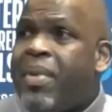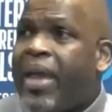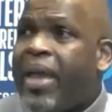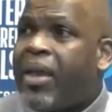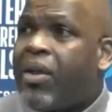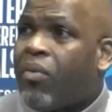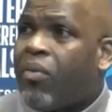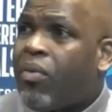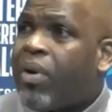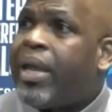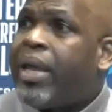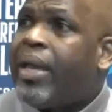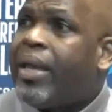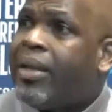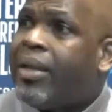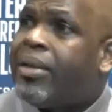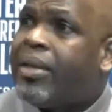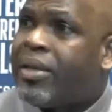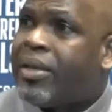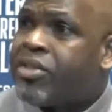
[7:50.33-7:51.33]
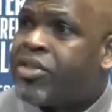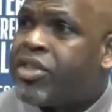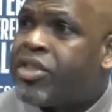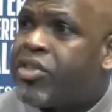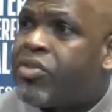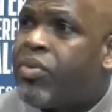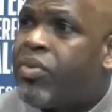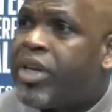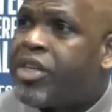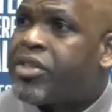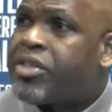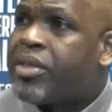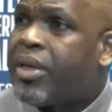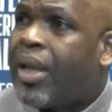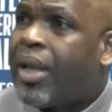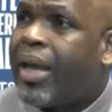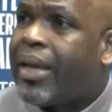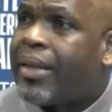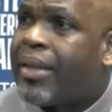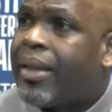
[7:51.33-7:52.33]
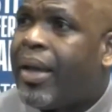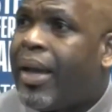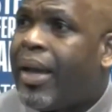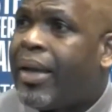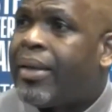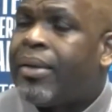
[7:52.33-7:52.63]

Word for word: a read in a situation like that